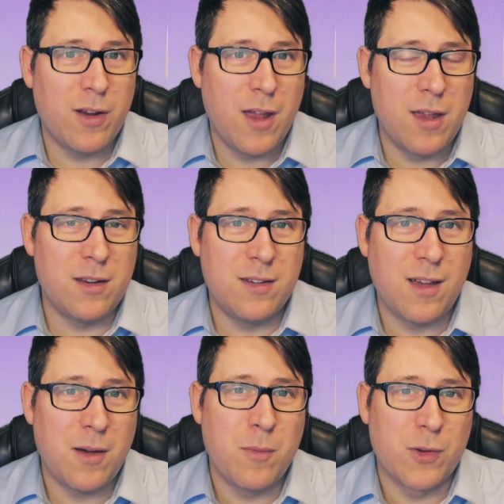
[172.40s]
and
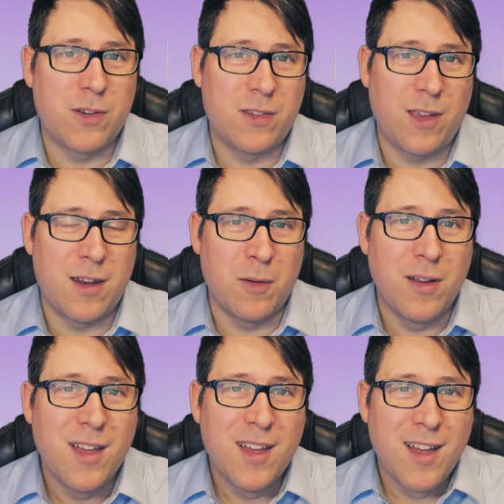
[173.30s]
uh, most exciting
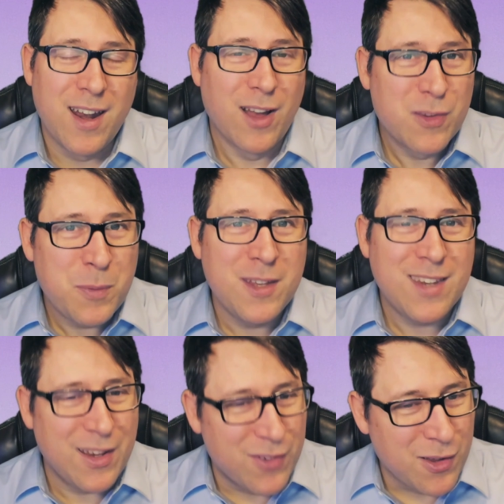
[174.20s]
announcement,
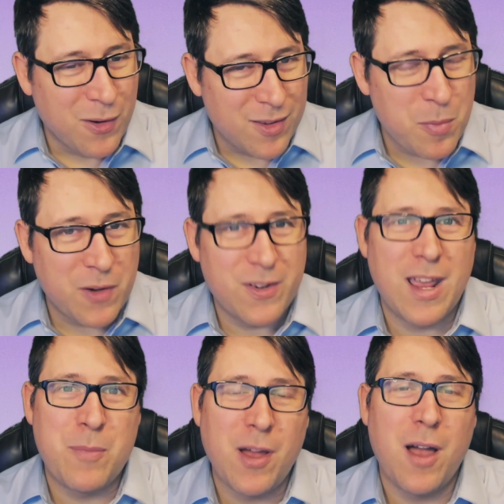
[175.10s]
even though it's a bit of an
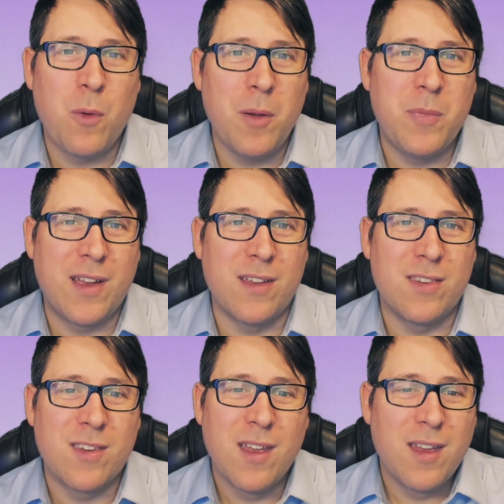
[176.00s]
API one, because
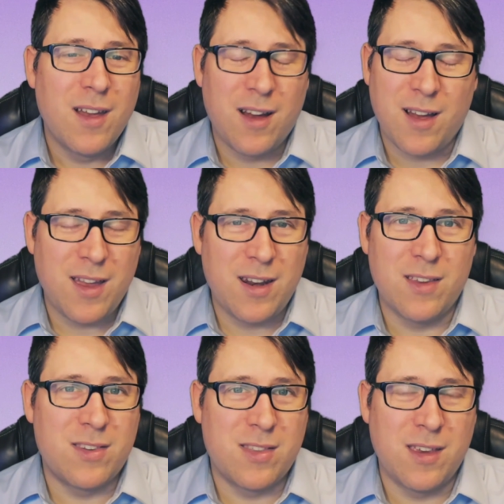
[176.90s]
uh, it
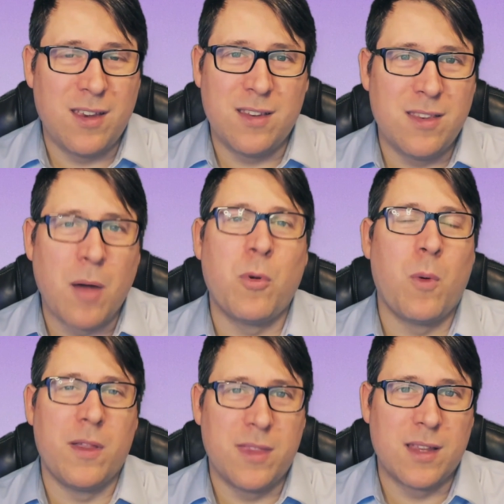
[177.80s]
is the number
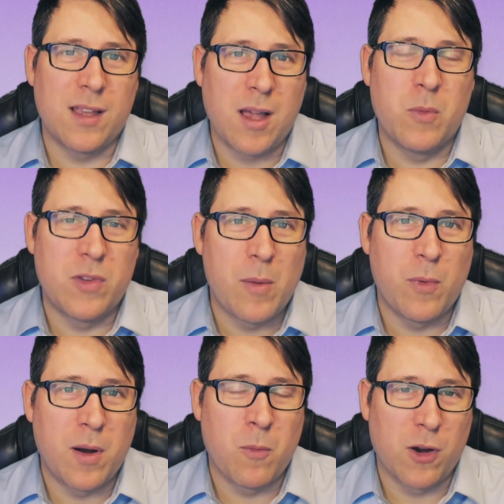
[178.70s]
one thing that comes up when
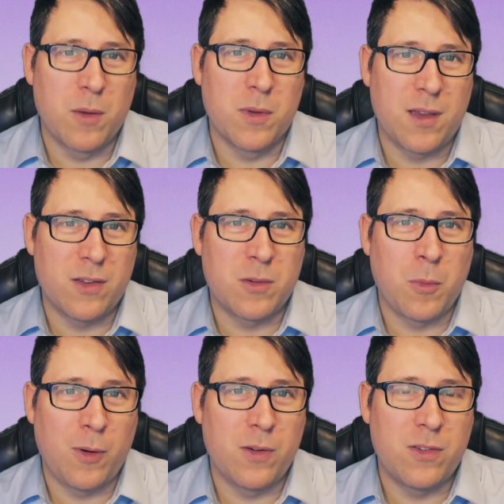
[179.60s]
I'm working with
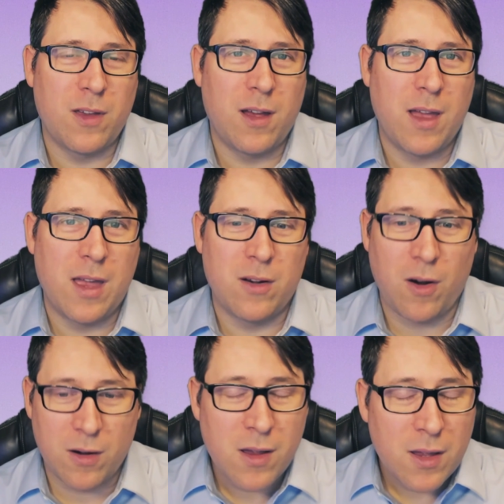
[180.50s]
customers, uh, and
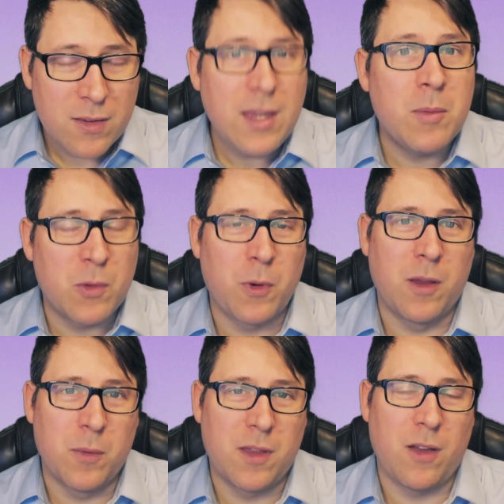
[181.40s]
our team is working
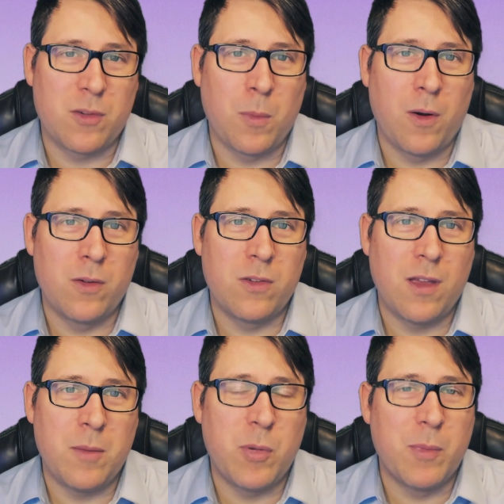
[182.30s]
with customers
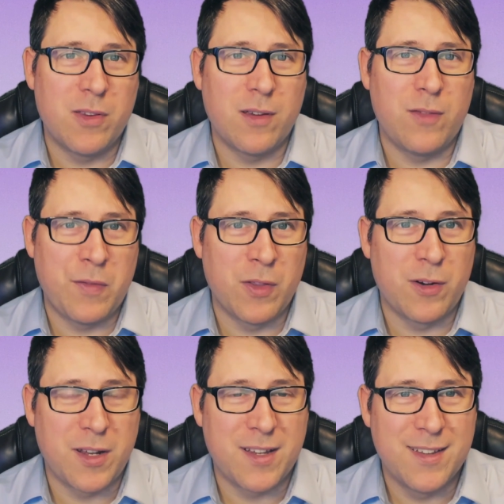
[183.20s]
implementing Viva
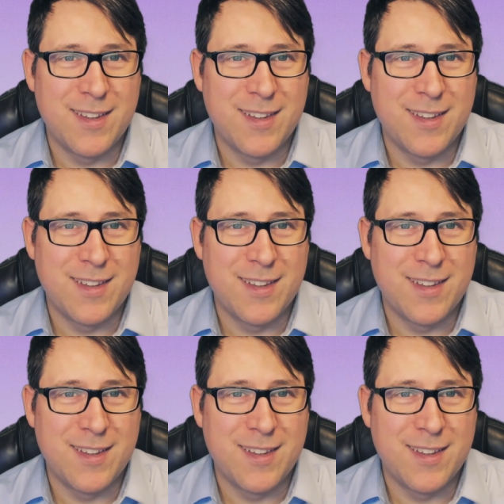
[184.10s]
Learning.